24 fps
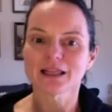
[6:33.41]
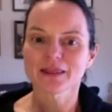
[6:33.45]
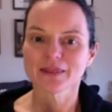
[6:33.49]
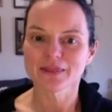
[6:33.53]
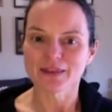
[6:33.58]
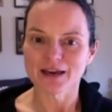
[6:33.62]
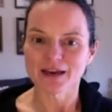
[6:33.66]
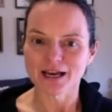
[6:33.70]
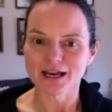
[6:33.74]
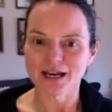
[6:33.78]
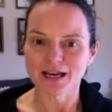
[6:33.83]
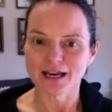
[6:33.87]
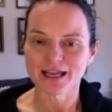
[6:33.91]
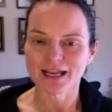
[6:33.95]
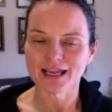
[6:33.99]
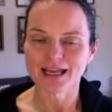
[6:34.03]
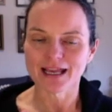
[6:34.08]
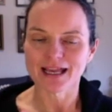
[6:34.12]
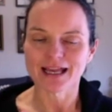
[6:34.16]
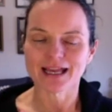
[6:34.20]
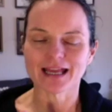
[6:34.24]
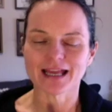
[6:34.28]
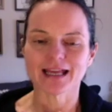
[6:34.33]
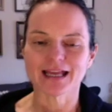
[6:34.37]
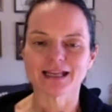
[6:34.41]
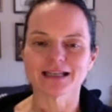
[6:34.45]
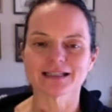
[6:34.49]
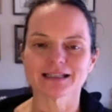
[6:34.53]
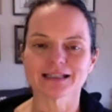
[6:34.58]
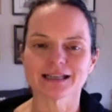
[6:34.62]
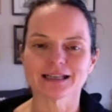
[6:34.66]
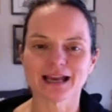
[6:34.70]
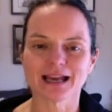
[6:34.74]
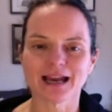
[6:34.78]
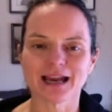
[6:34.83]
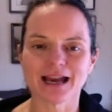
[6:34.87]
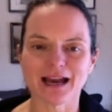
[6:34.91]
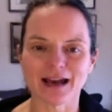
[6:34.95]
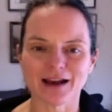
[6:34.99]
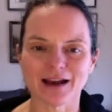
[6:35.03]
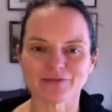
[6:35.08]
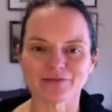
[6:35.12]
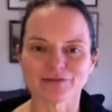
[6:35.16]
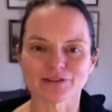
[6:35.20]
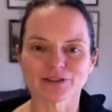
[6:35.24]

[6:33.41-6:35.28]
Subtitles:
thigh, and calf.